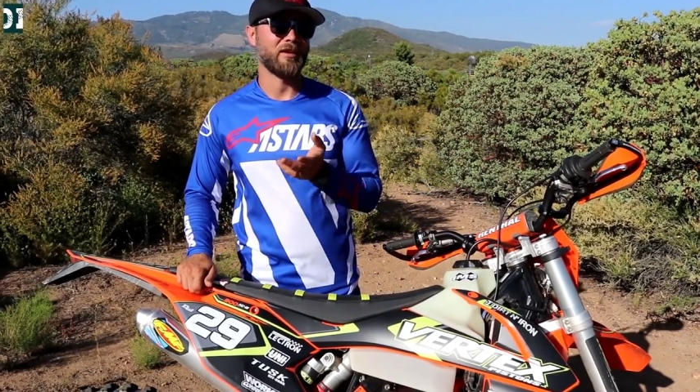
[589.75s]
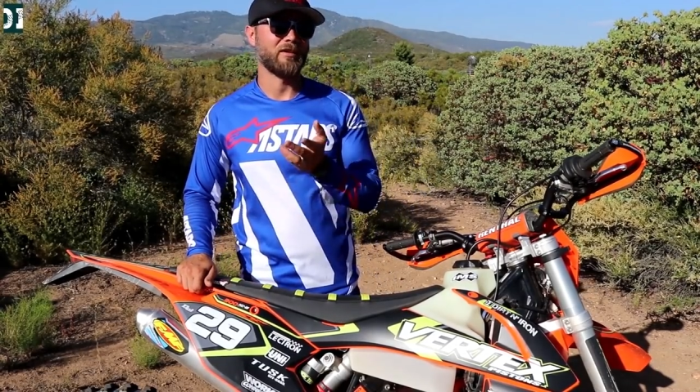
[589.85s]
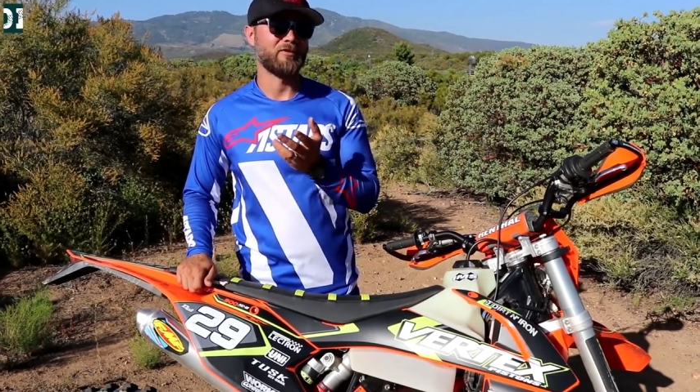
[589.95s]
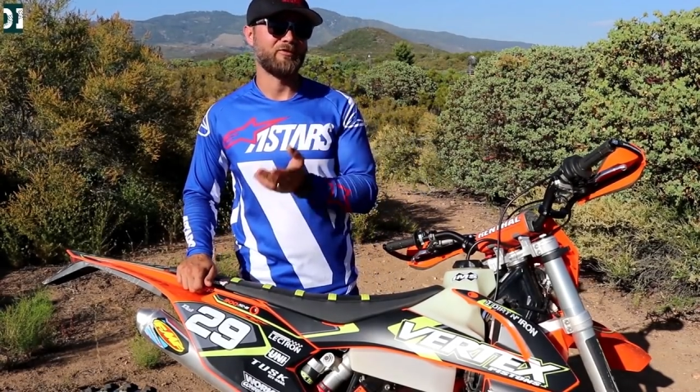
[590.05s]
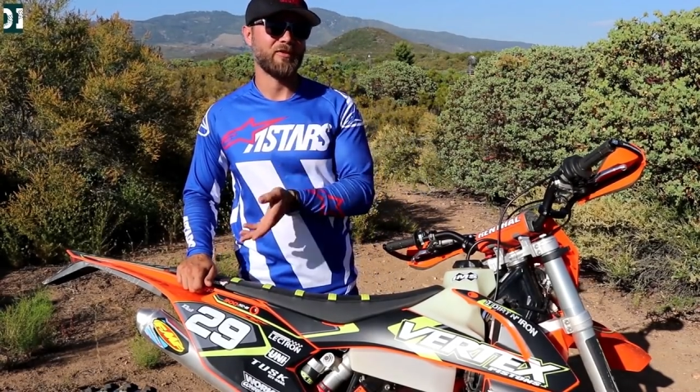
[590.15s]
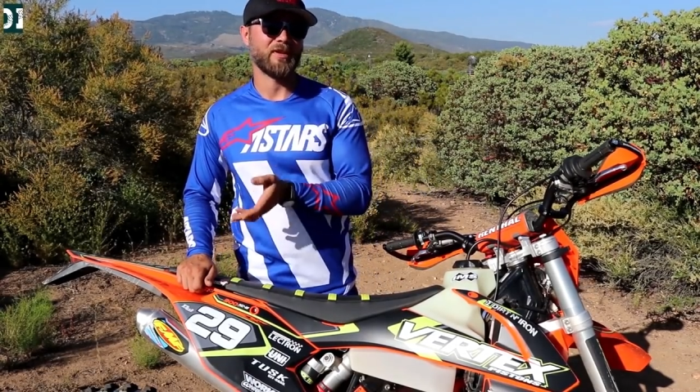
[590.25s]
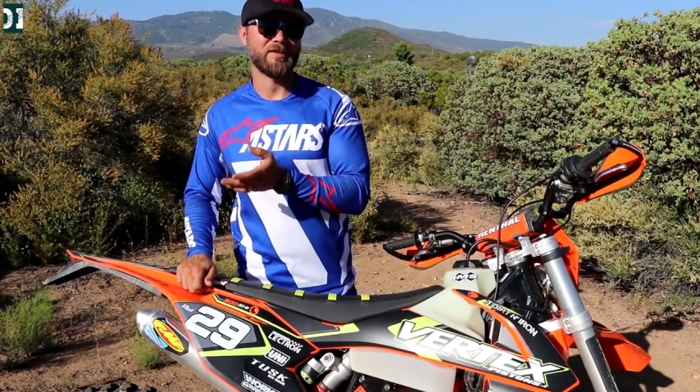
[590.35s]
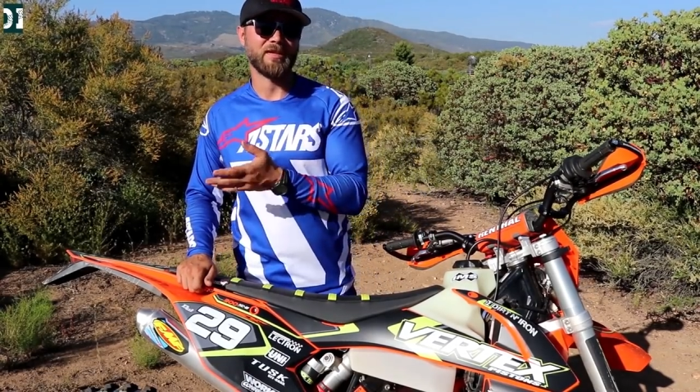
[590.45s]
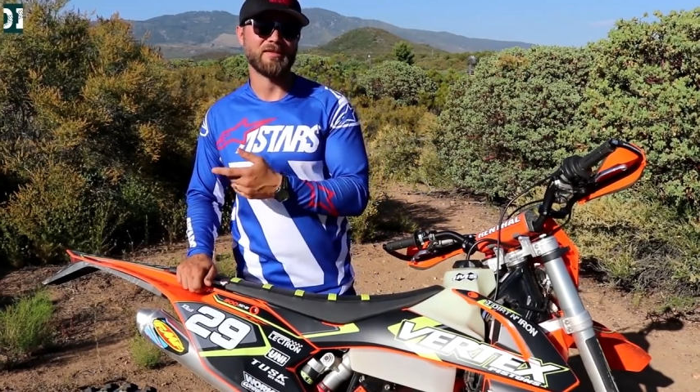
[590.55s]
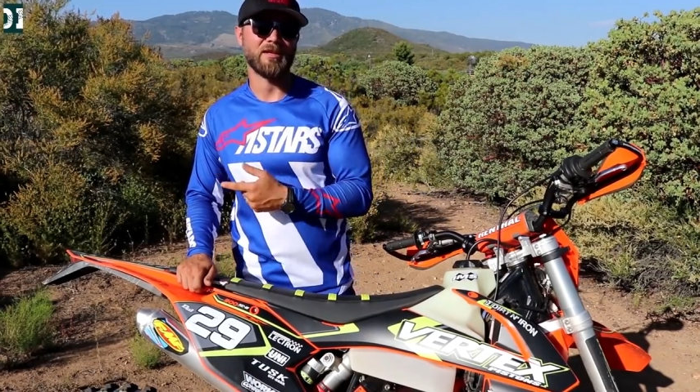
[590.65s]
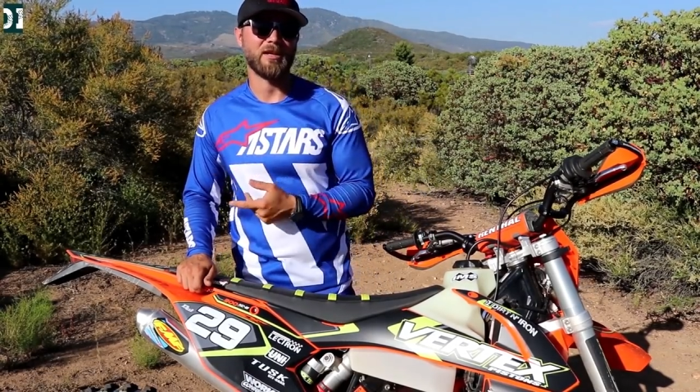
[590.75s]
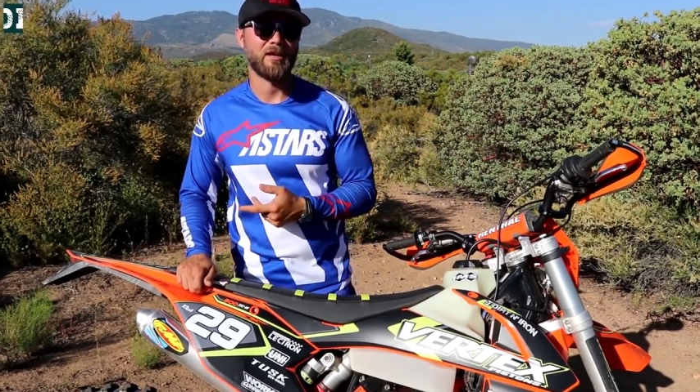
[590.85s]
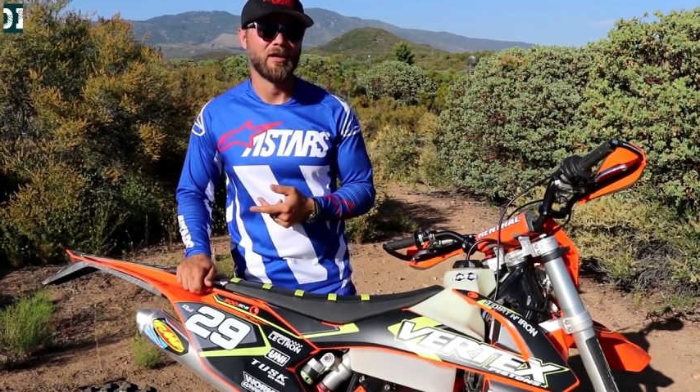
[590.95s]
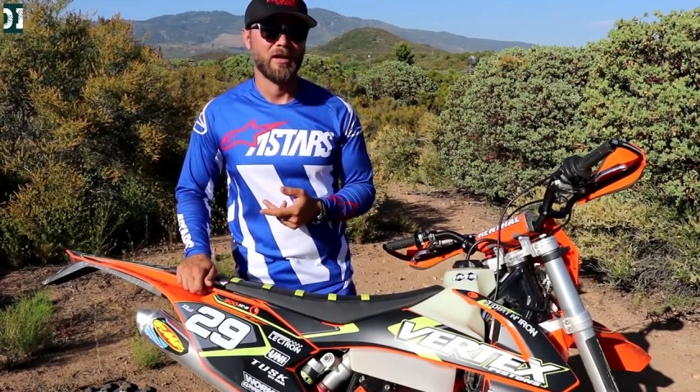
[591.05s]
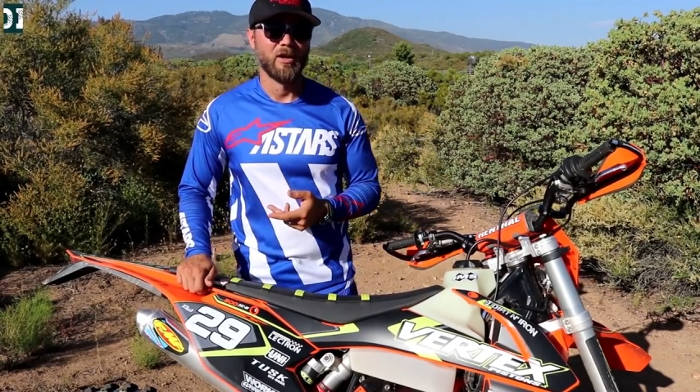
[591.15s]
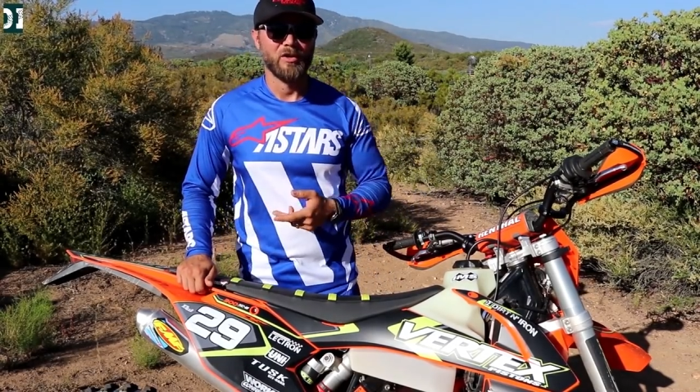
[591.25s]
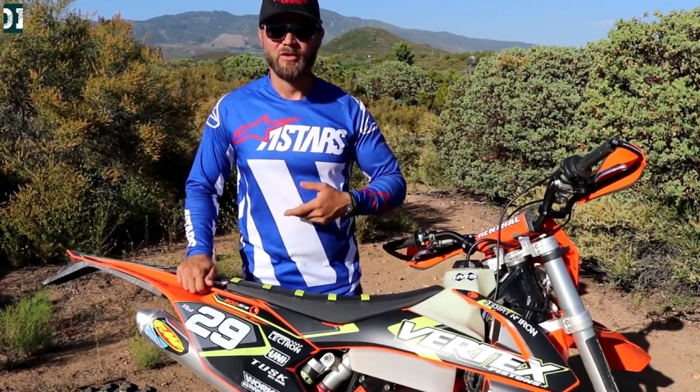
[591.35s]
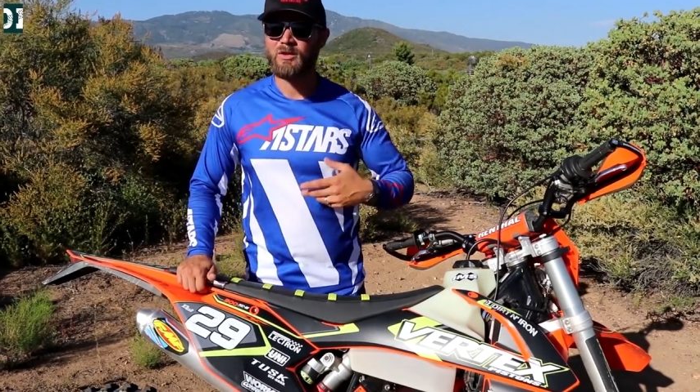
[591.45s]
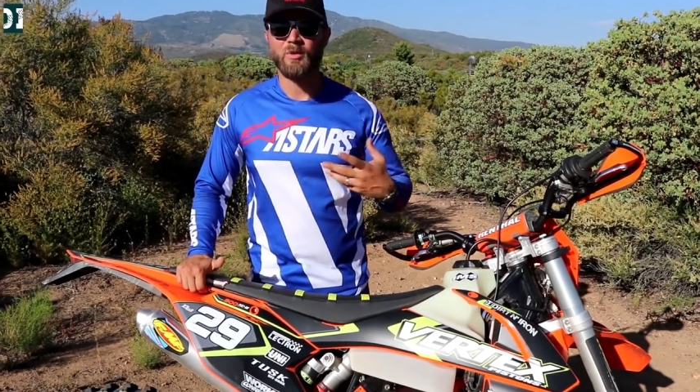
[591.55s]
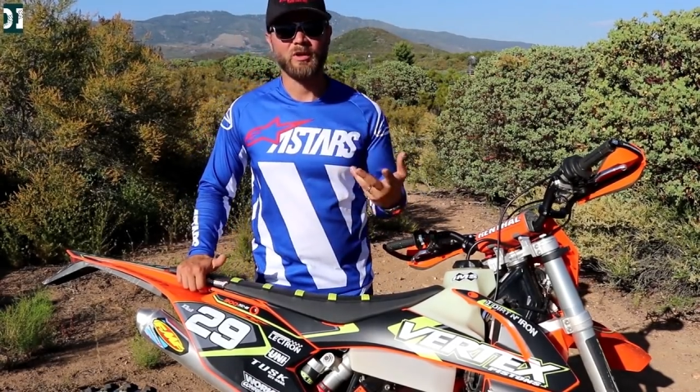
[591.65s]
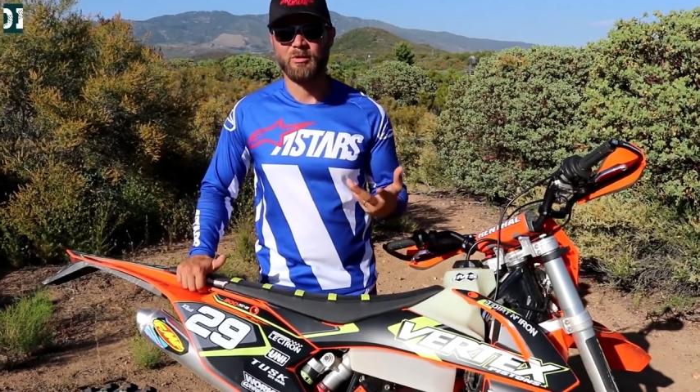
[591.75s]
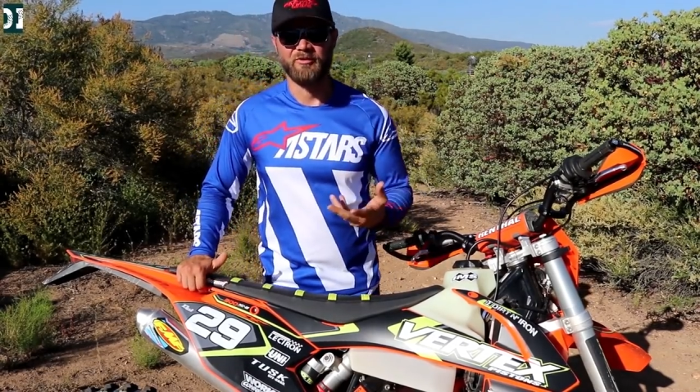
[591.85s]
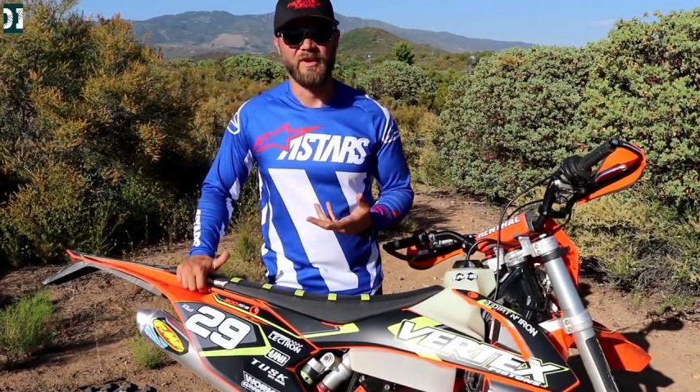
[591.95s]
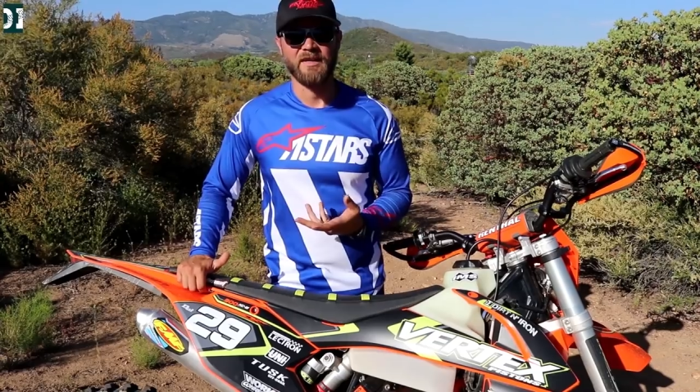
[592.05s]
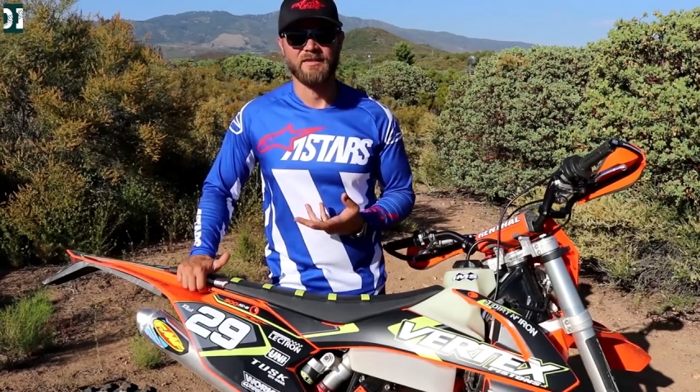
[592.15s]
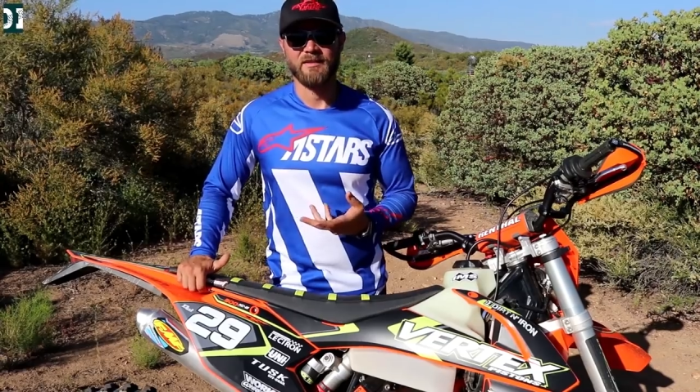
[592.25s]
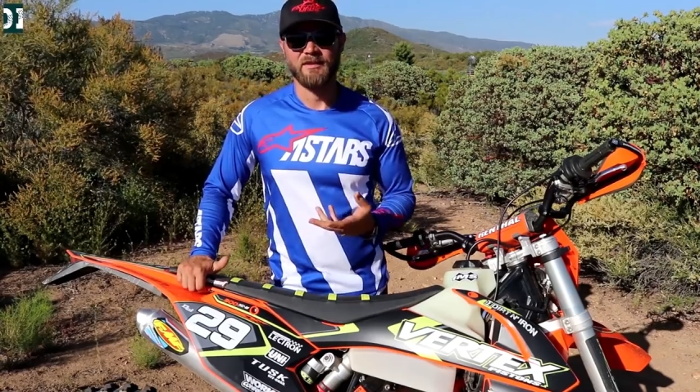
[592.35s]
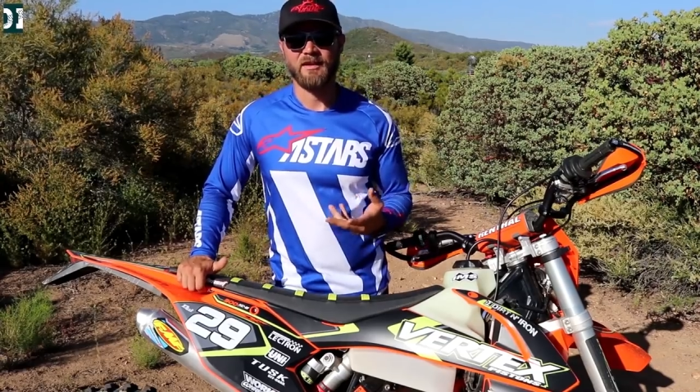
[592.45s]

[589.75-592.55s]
in 5th and 6th gear, you want to be fast.